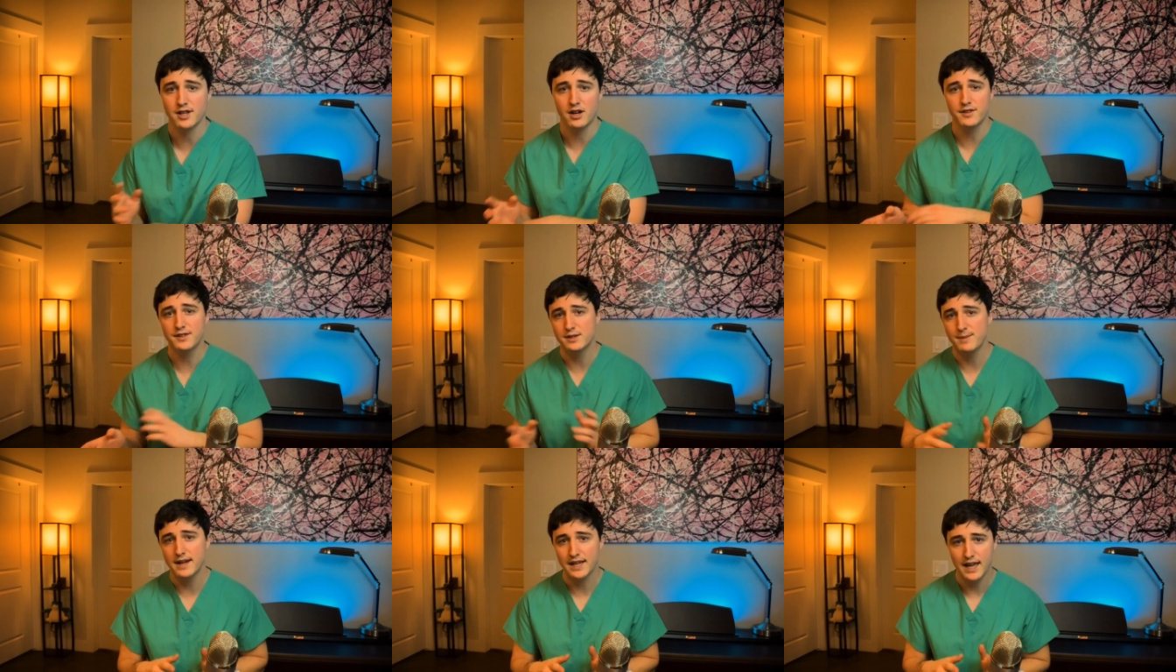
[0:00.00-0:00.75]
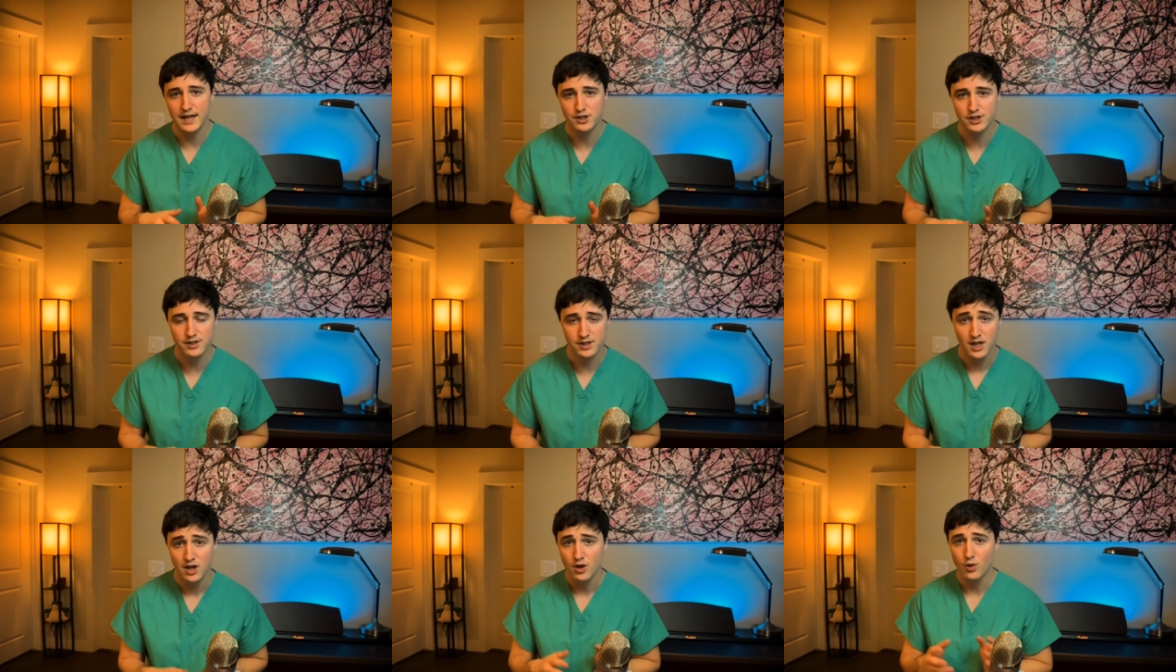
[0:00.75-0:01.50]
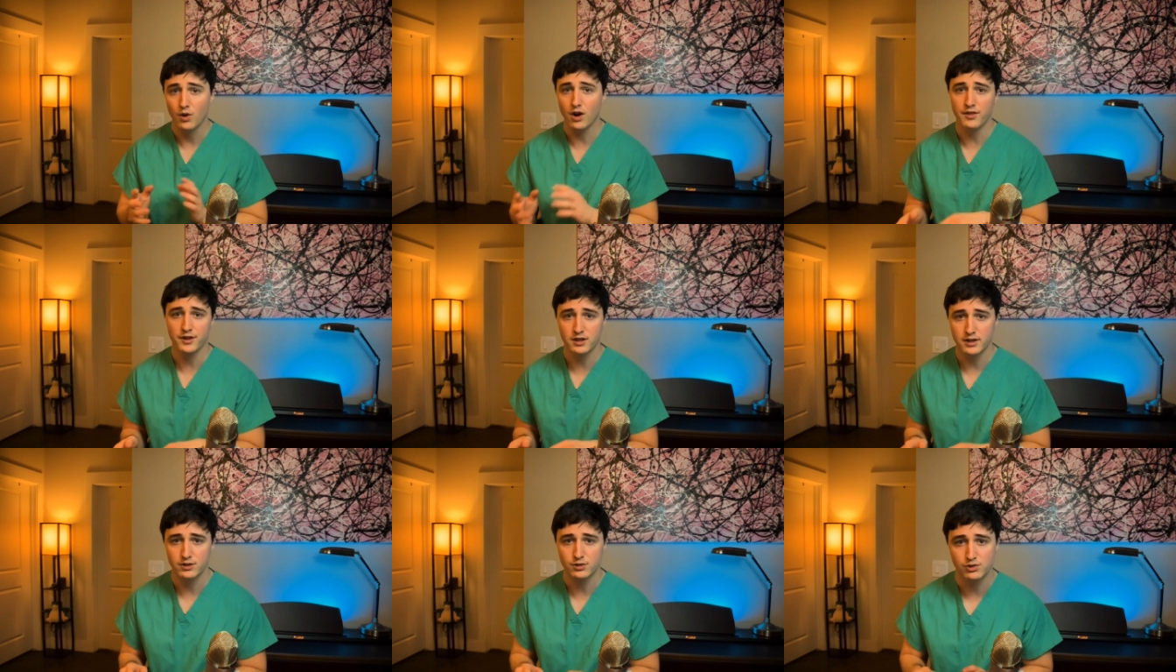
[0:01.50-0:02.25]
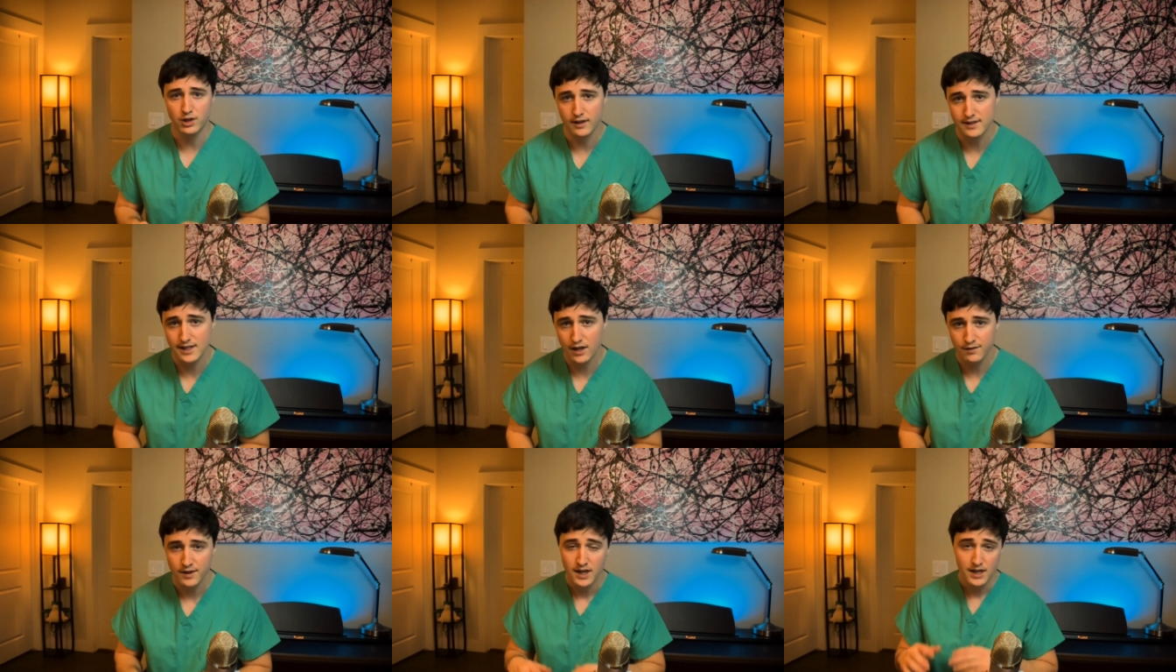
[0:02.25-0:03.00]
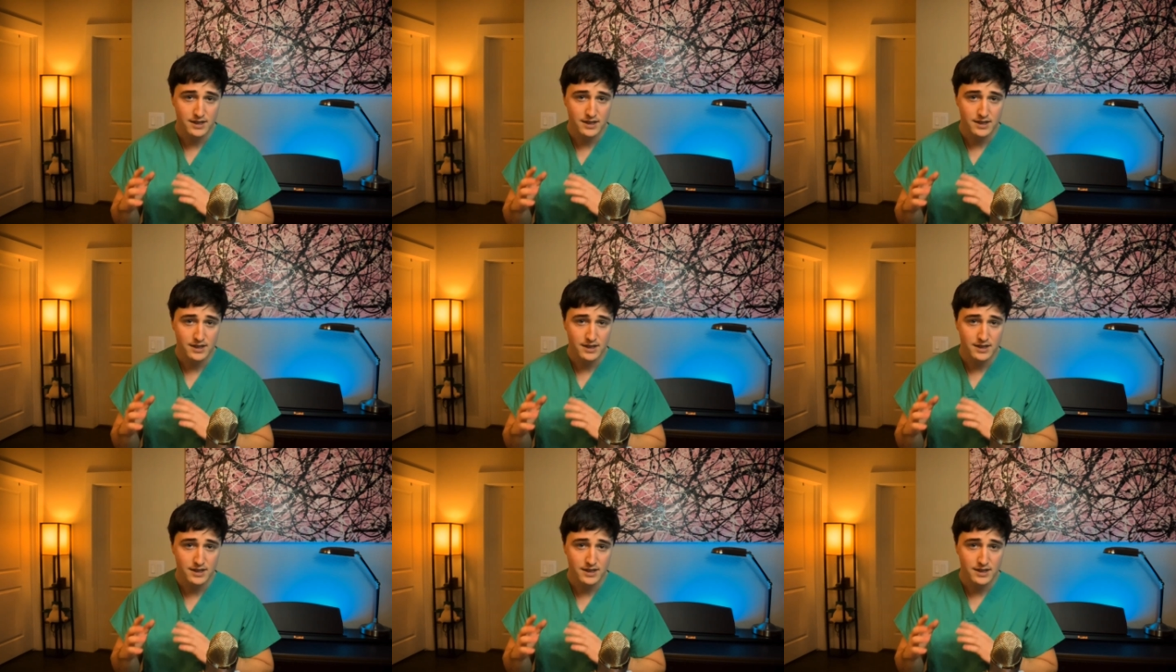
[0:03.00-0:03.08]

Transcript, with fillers: on these medications or on the clinical trial itself,